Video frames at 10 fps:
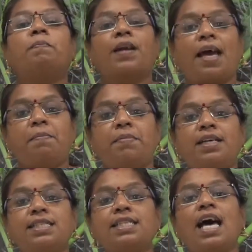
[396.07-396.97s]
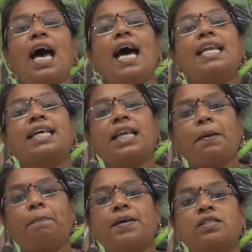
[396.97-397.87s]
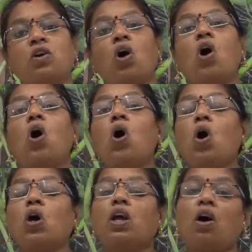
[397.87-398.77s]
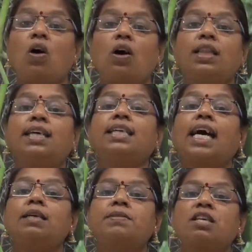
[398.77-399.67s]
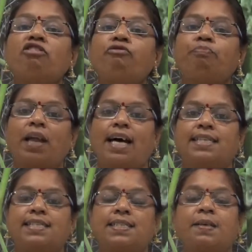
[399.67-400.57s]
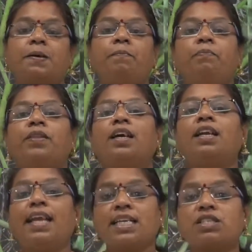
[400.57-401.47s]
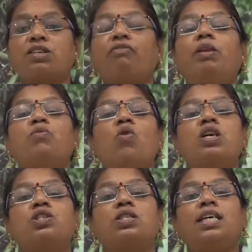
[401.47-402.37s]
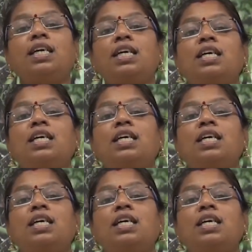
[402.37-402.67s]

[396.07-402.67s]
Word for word: climbers and creepers or all the types of plants. Next we will move on to the